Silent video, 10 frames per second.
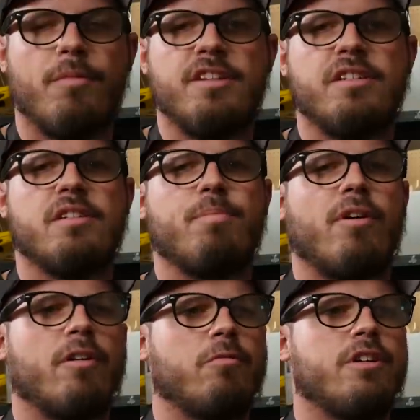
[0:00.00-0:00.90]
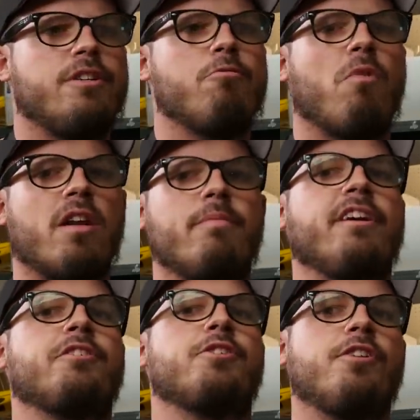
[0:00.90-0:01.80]
this is the part where you want to
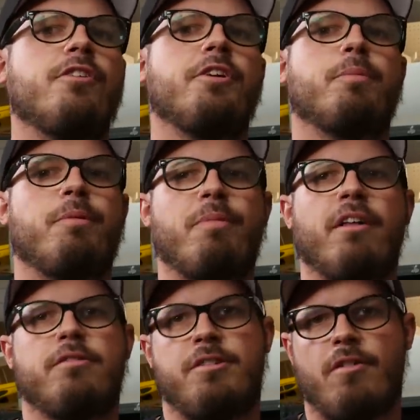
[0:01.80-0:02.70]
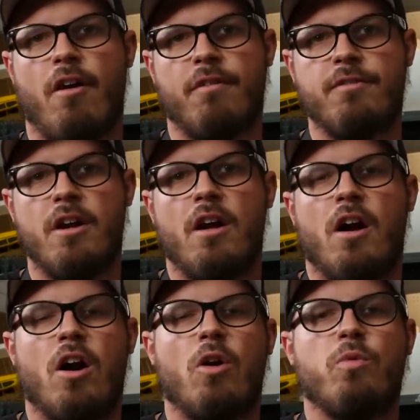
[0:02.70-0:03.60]
make sure your propellers are off.
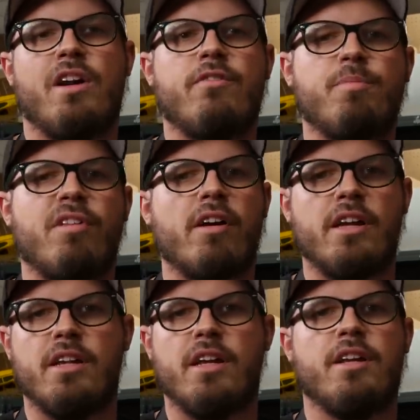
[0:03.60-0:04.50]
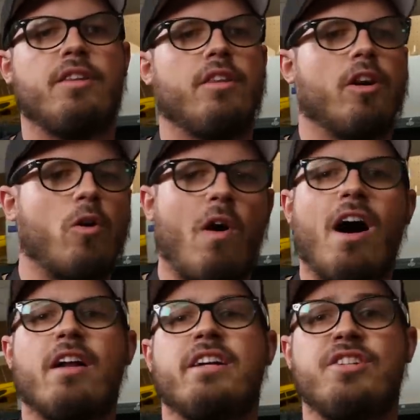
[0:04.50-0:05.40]
Uh, whenever plugging in the
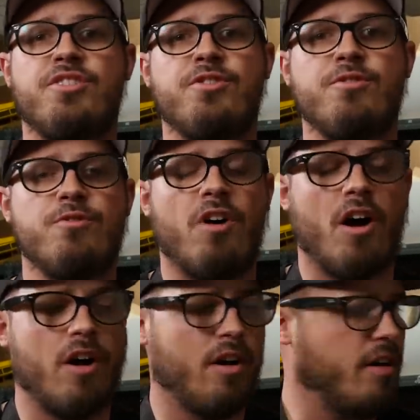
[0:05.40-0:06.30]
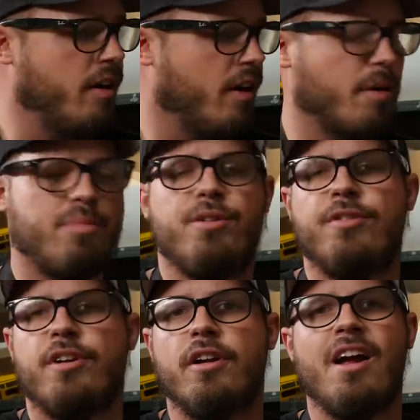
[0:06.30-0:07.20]
quad into uh, a
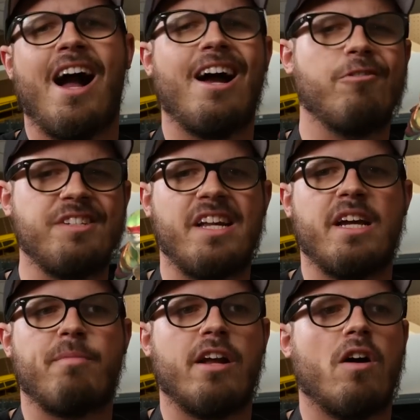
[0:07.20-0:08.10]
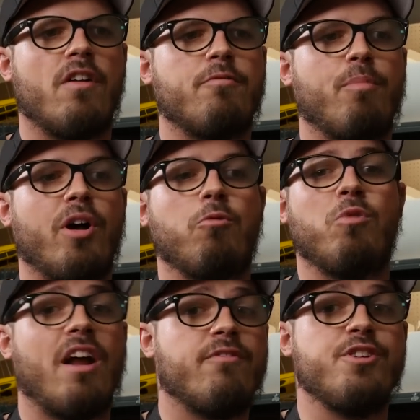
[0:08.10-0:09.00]
computer, I always take mine off, but
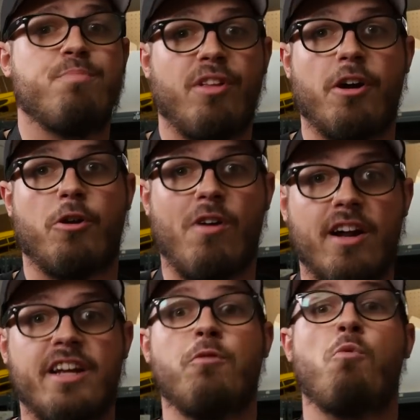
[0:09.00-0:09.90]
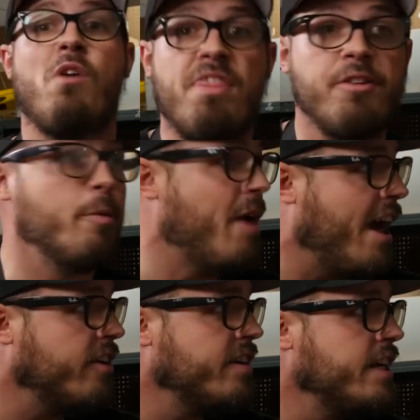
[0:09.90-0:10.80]
whenever you plug a quad in with your
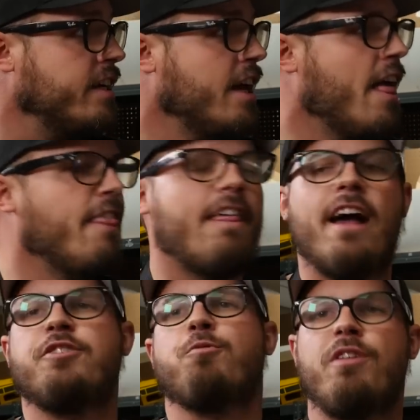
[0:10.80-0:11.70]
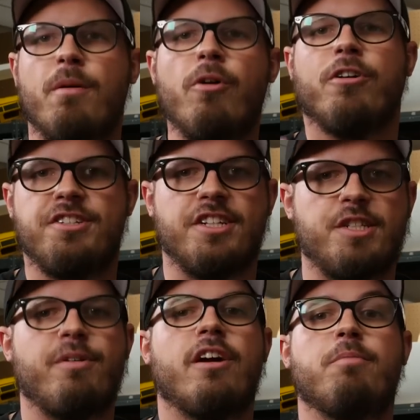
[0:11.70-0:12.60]
battery, mm -hmm. that's when the motors can
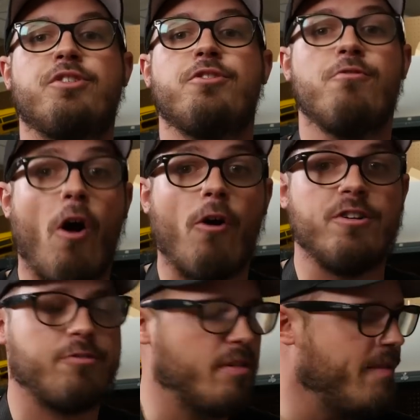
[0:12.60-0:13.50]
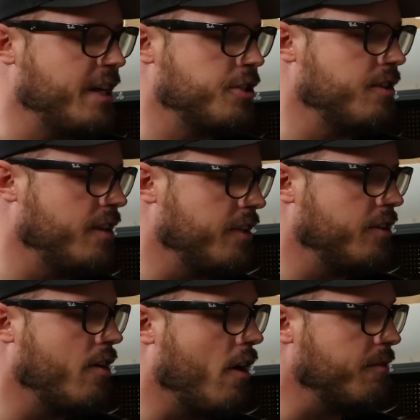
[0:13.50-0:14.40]
spin up, so you always want to make sure that
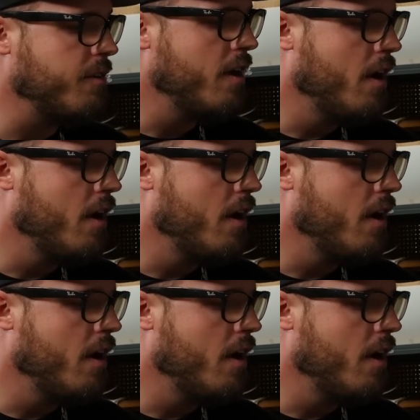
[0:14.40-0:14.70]
they're off.